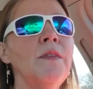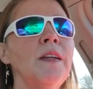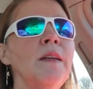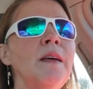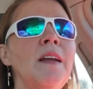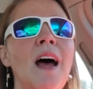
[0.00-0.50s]

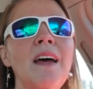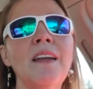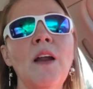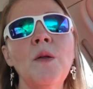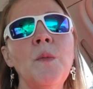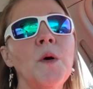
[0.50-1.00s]
And, you know, I
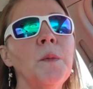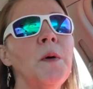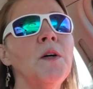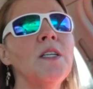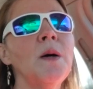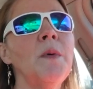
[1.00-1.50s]
can only work
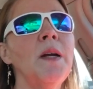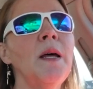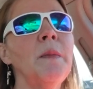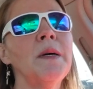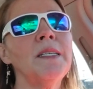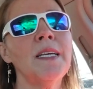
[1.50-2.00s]
part time right
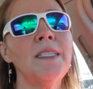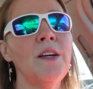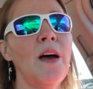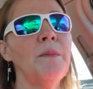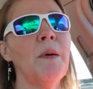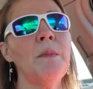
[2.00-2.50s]
now because I
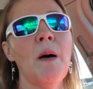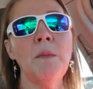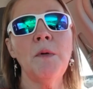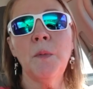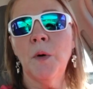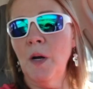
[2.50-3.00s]
still have my
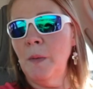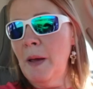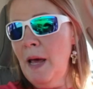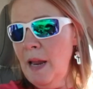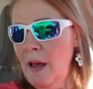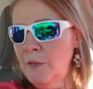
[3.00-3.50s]
mom to worry
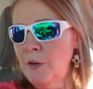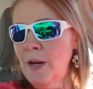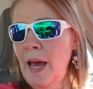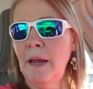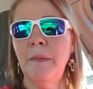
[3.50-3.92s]
about after dad